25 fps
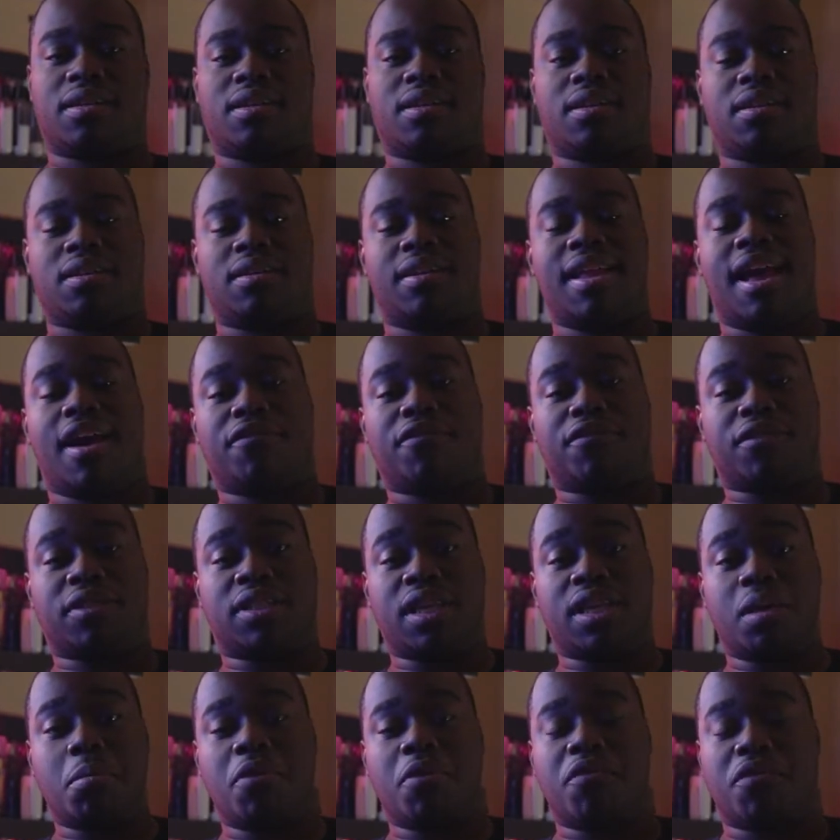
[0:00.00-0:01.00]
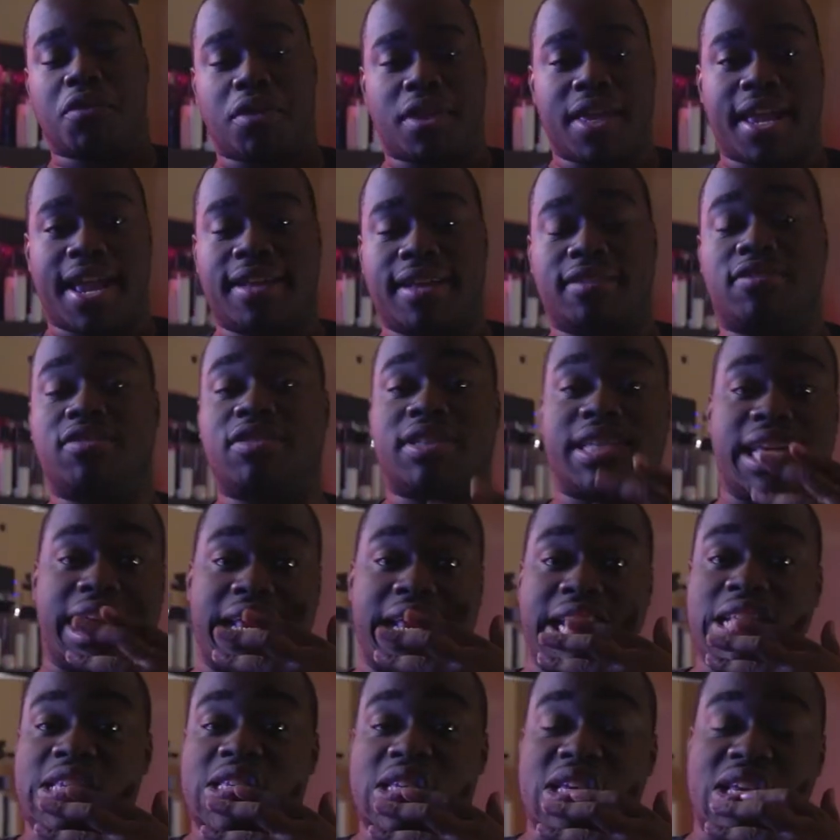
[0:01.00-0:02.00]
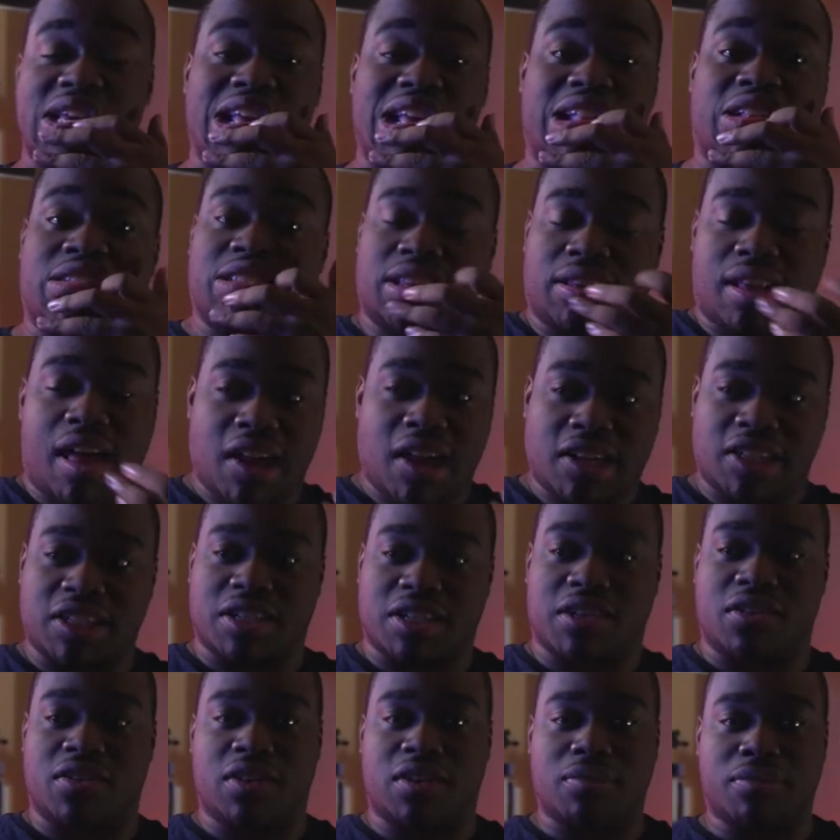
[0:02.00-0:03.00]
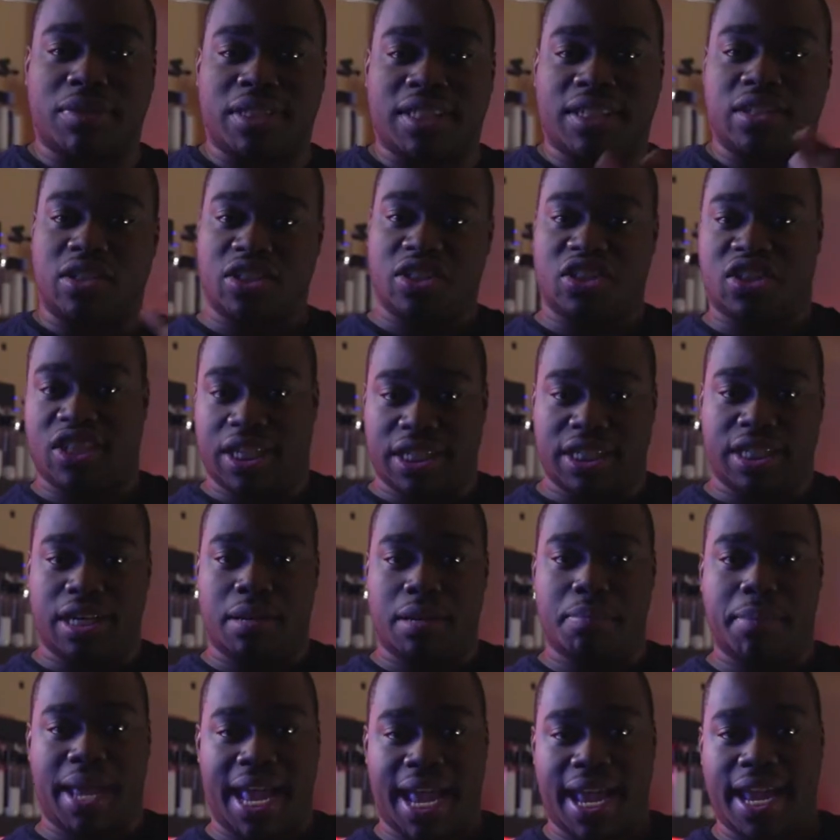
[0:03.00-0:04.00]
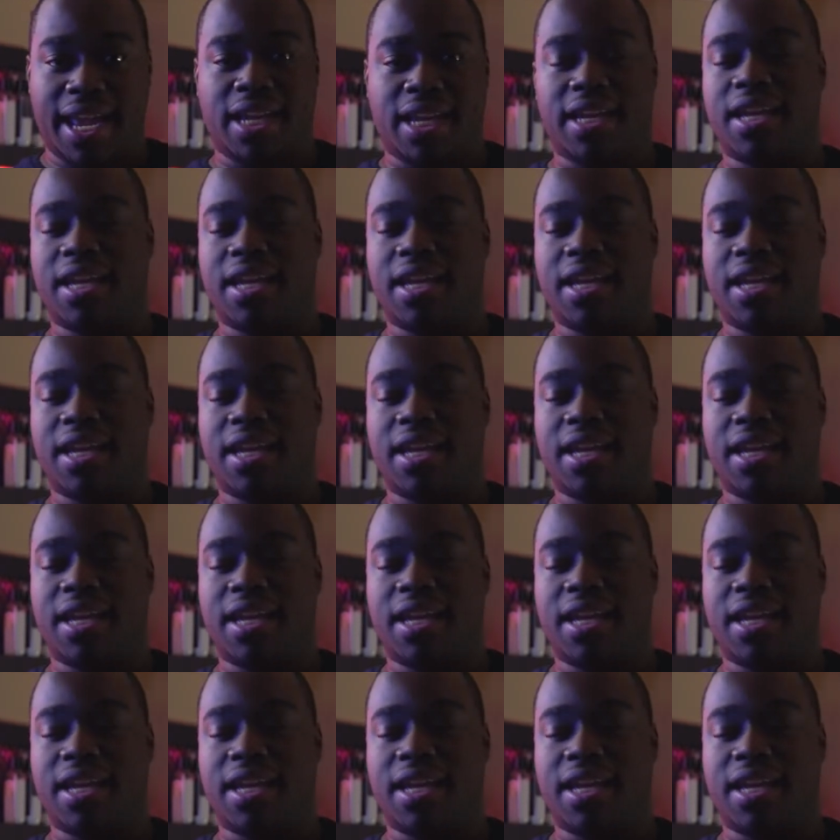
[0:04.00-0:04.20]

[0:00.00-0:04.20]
Now, for some of you, the answer is easy. It's logical. It was a decision made.